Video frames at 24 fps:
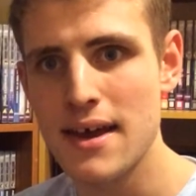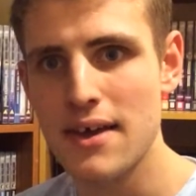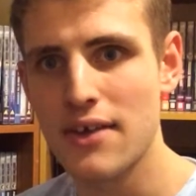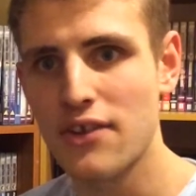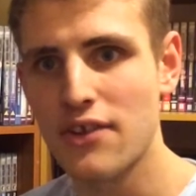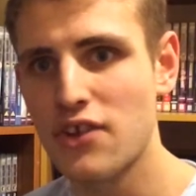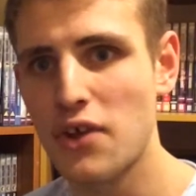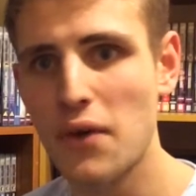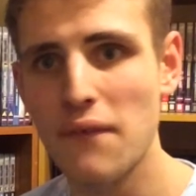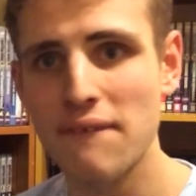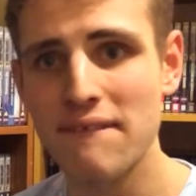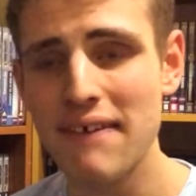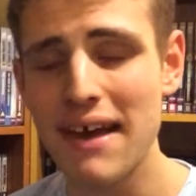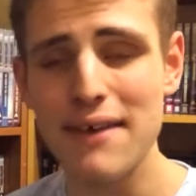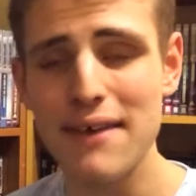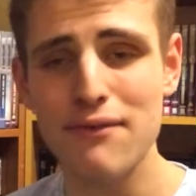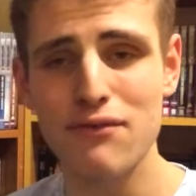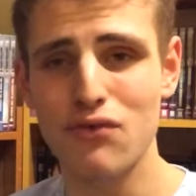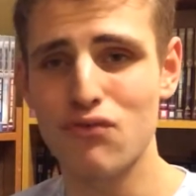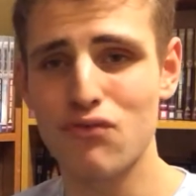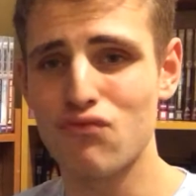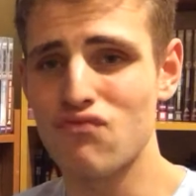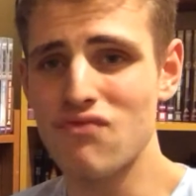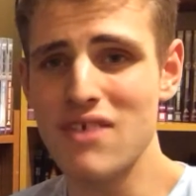So that
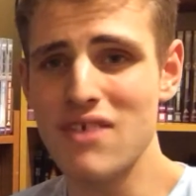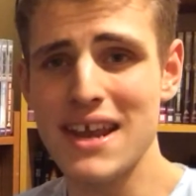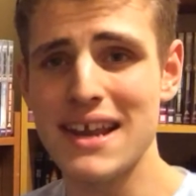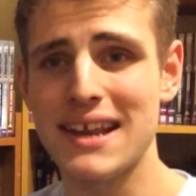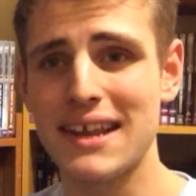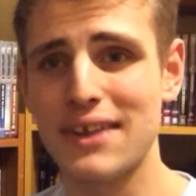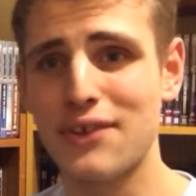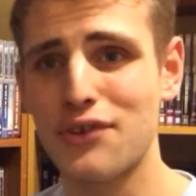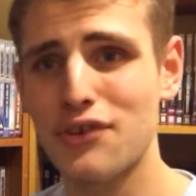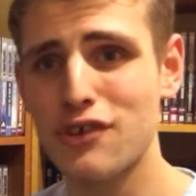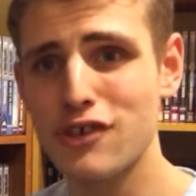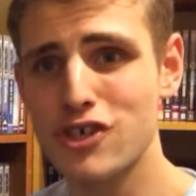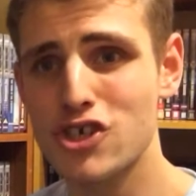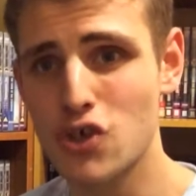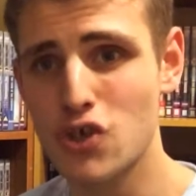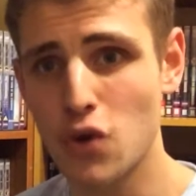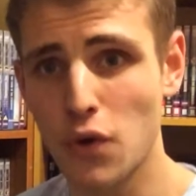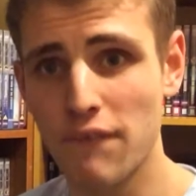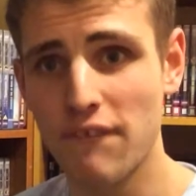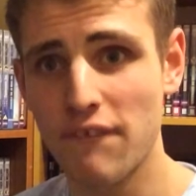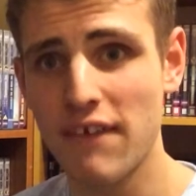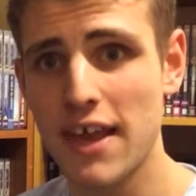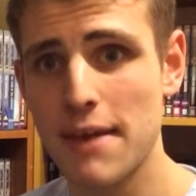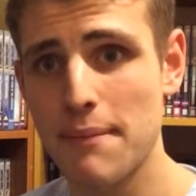was really such a
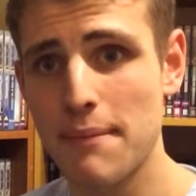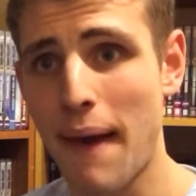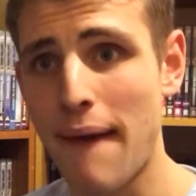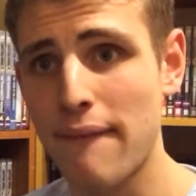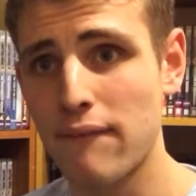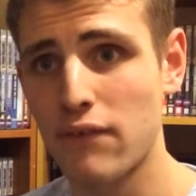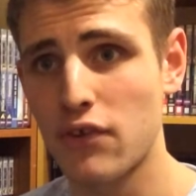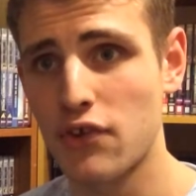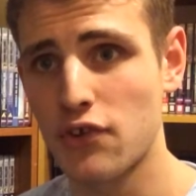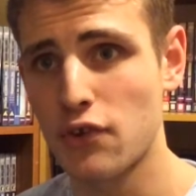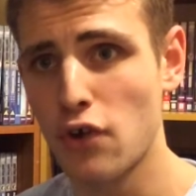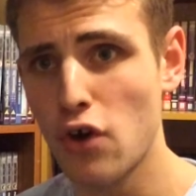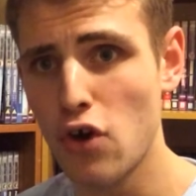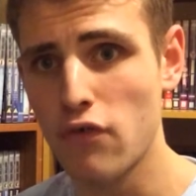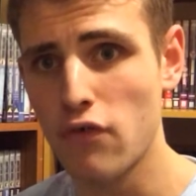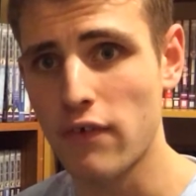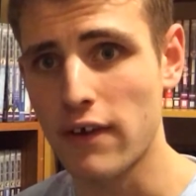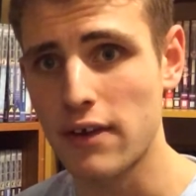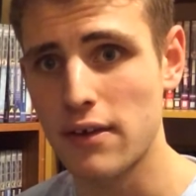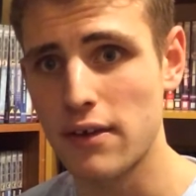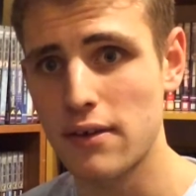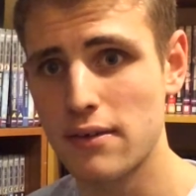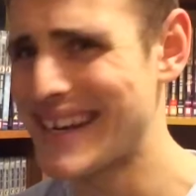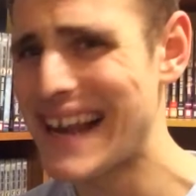good thing about the
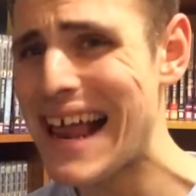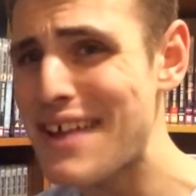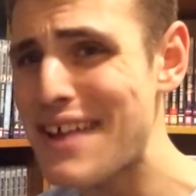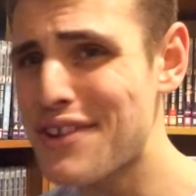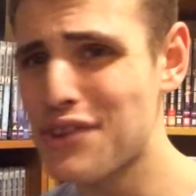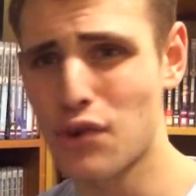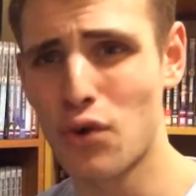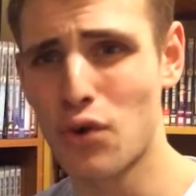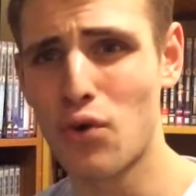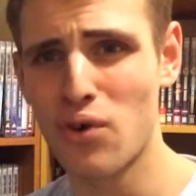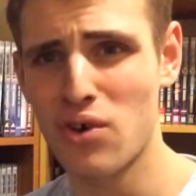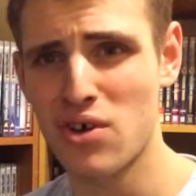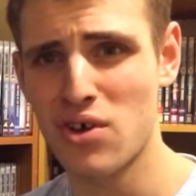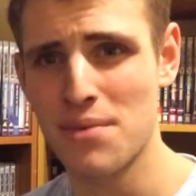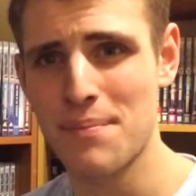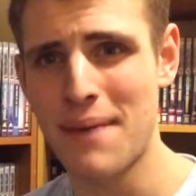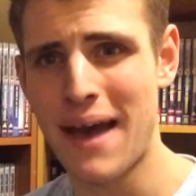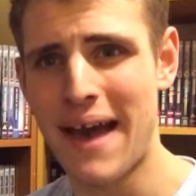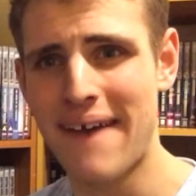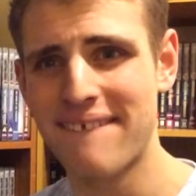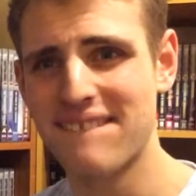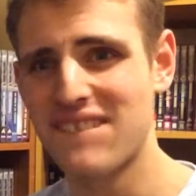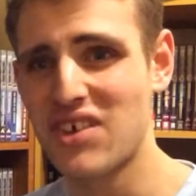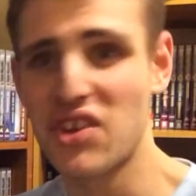story. Let's talk
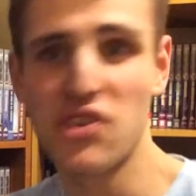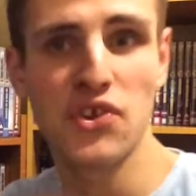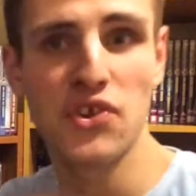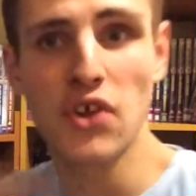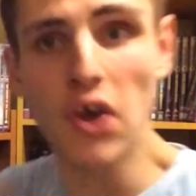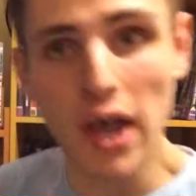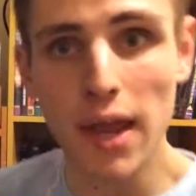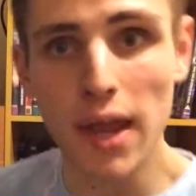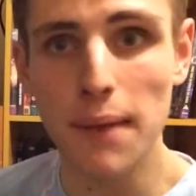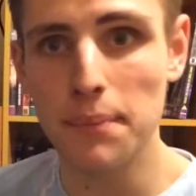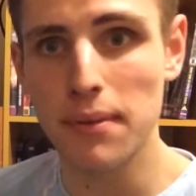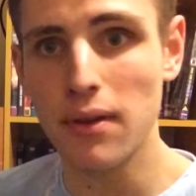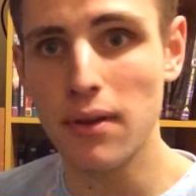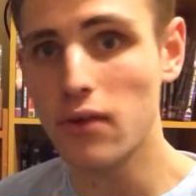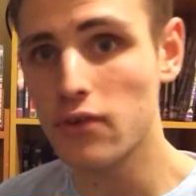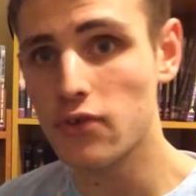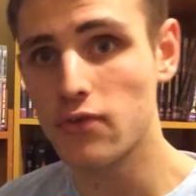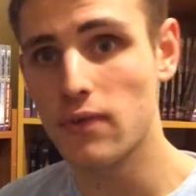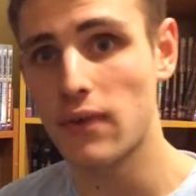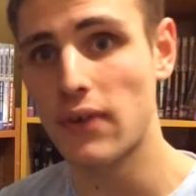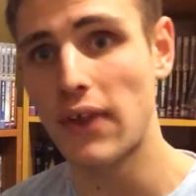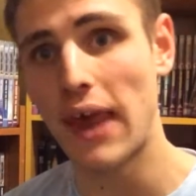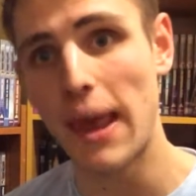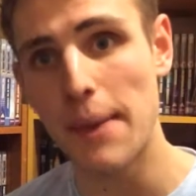about the side plots
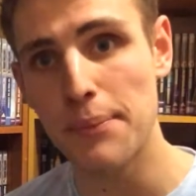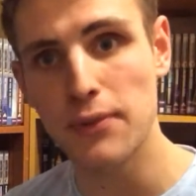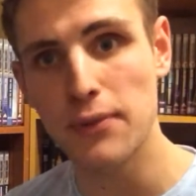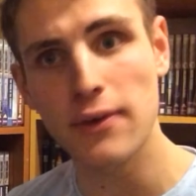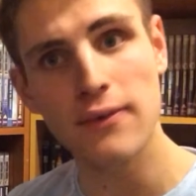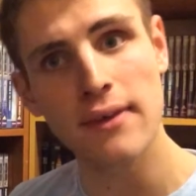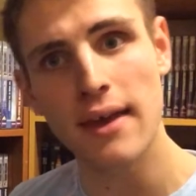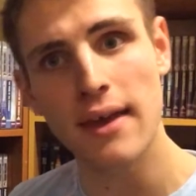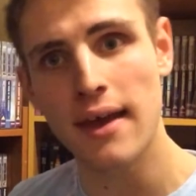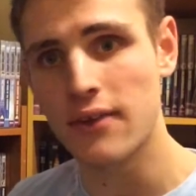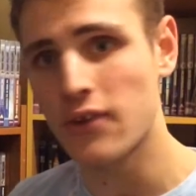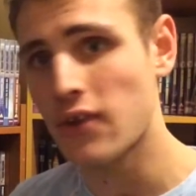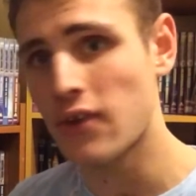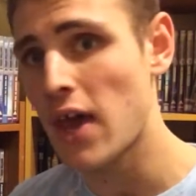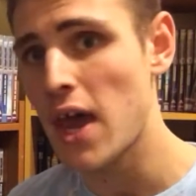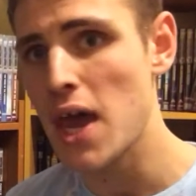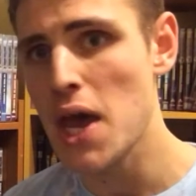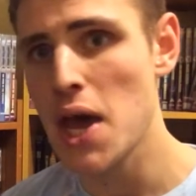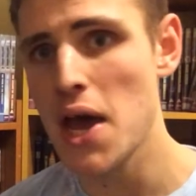this episode has.